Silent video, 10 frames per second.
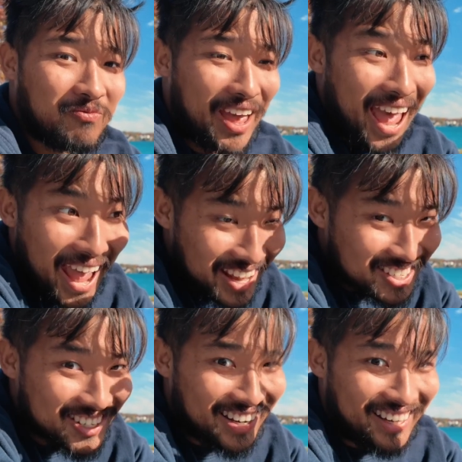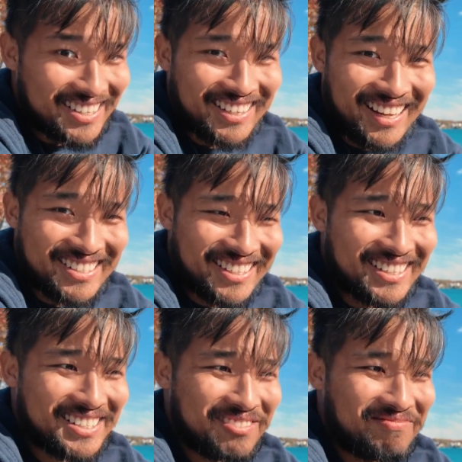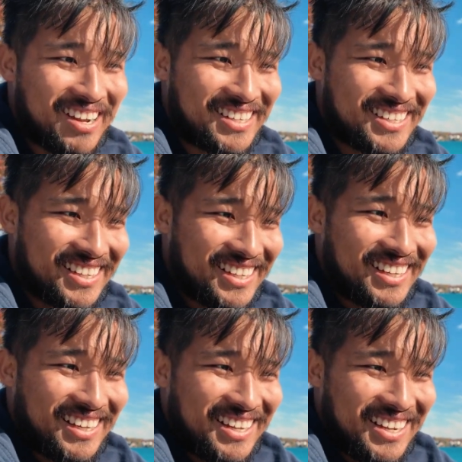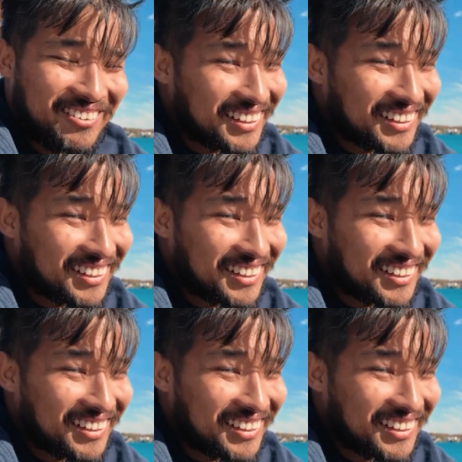fast this lens is, but it